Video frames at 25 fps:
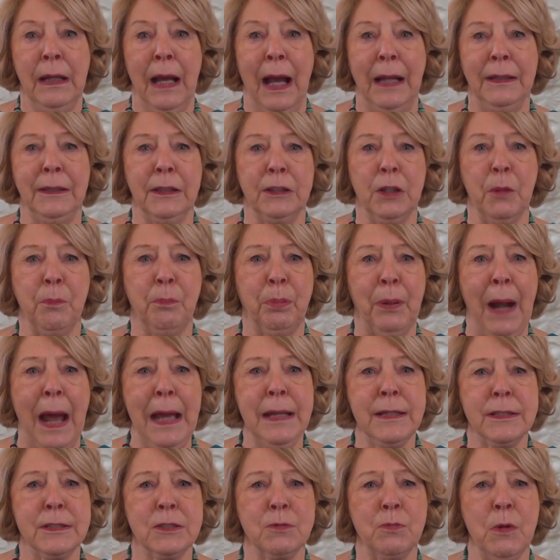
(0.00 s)
and that a
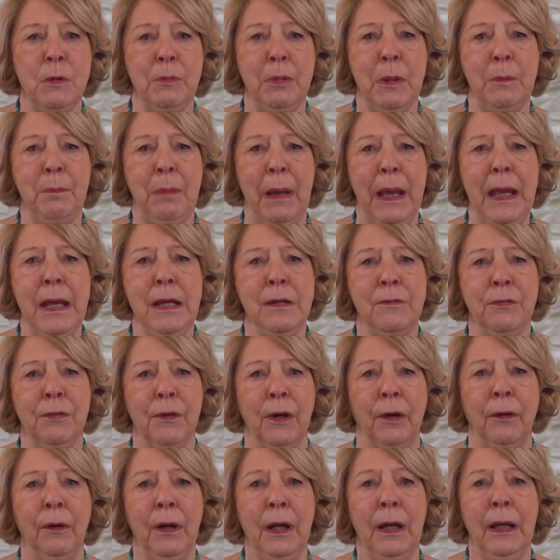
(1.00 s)
price will be paid
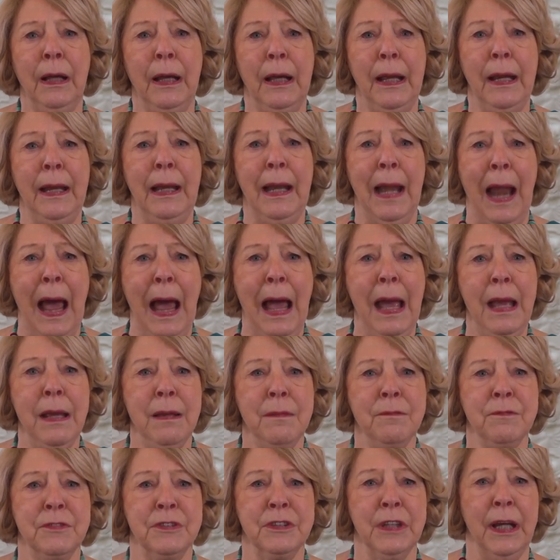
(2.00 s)
for in
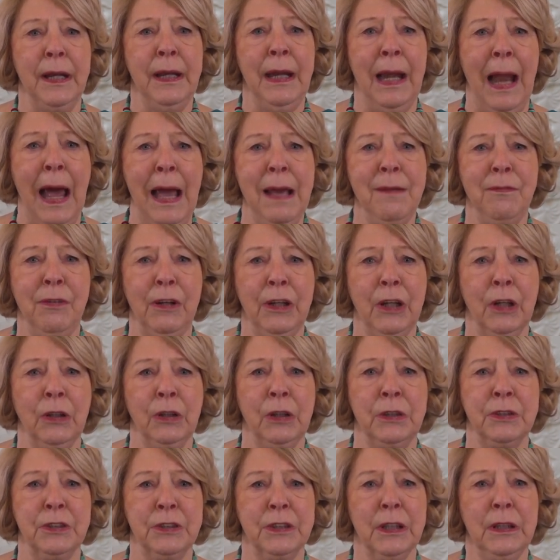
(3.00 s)
lives and
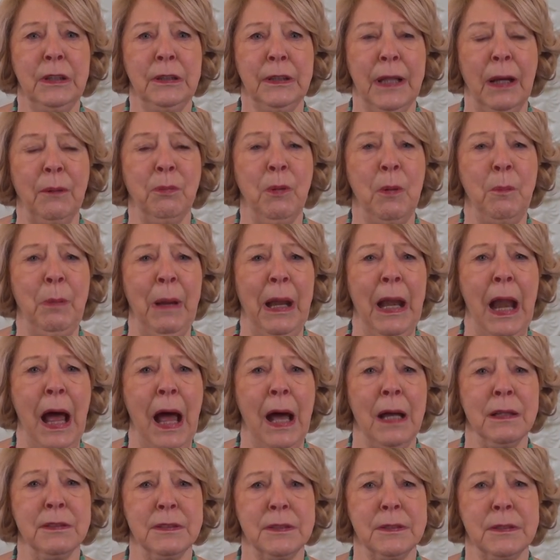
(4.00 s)
livelihoods that will be
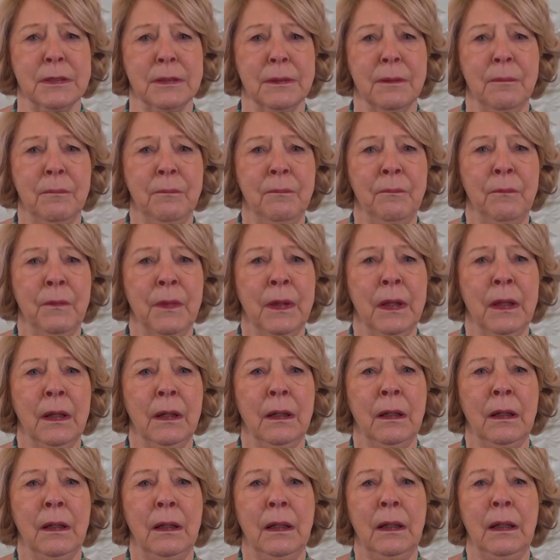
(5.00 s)
lost.
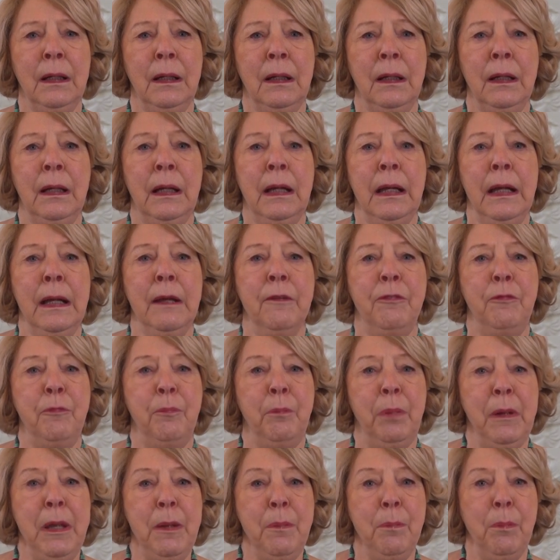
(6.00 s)

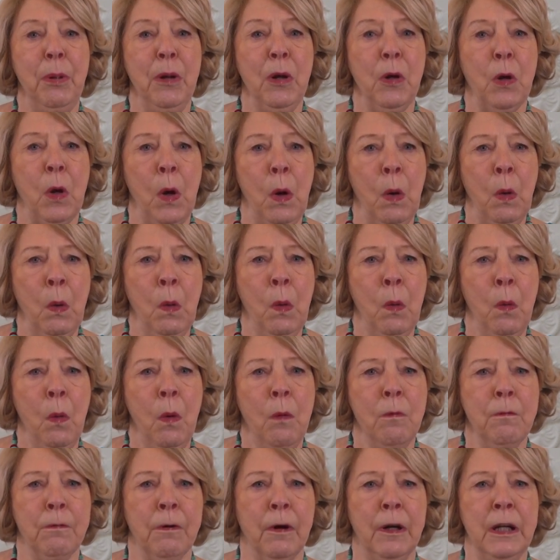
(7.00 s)
If people go
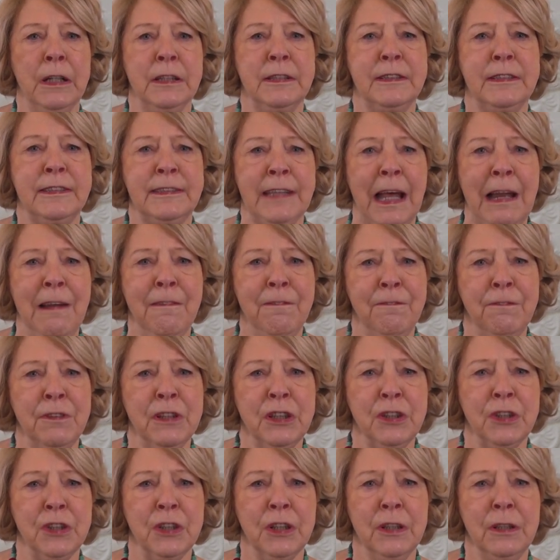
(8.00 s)
for a
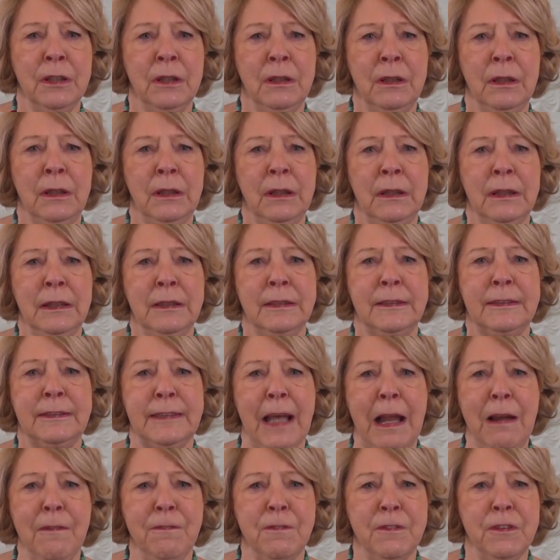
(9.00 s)
selfish,
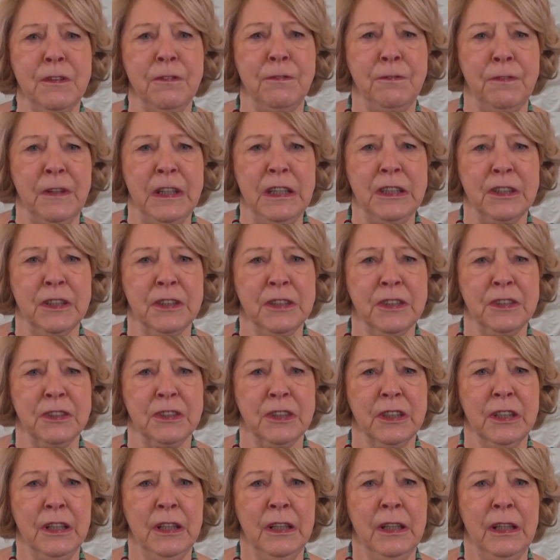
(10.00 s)

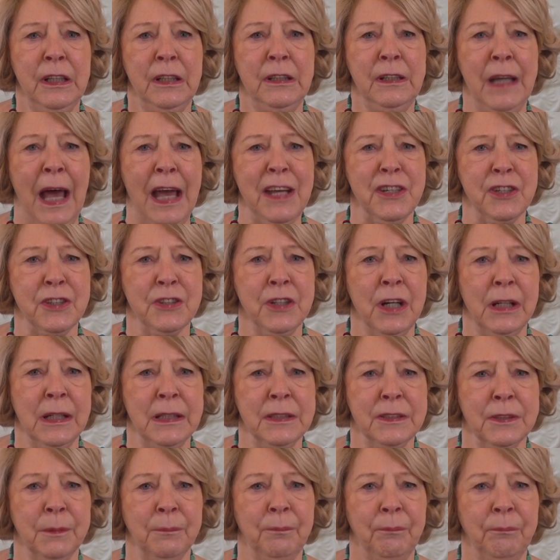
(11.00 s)
self-defeatist
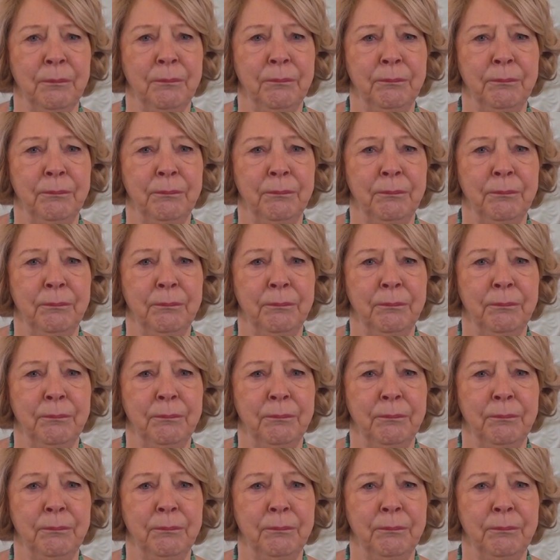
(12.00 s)
nationalism.